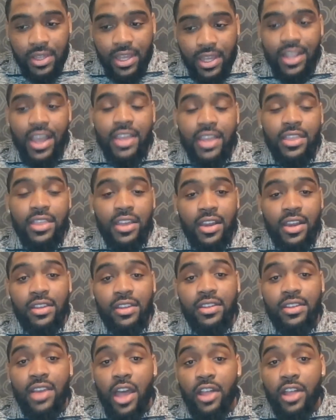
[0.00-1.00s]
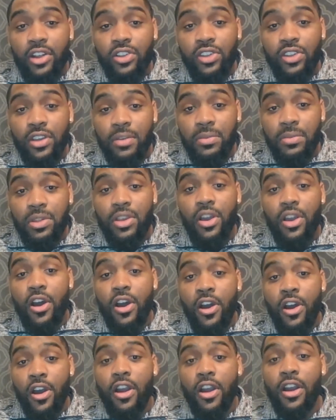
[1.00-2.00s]
and athletic scholarships
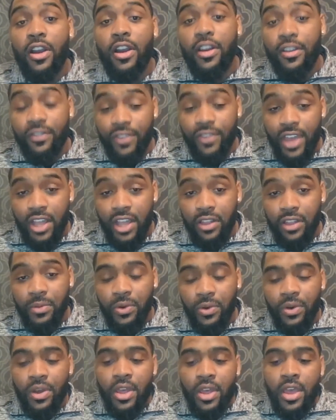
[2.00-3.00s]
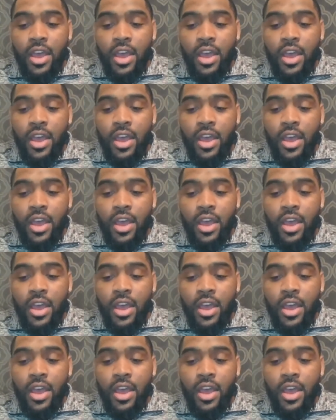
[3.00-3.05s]
are available.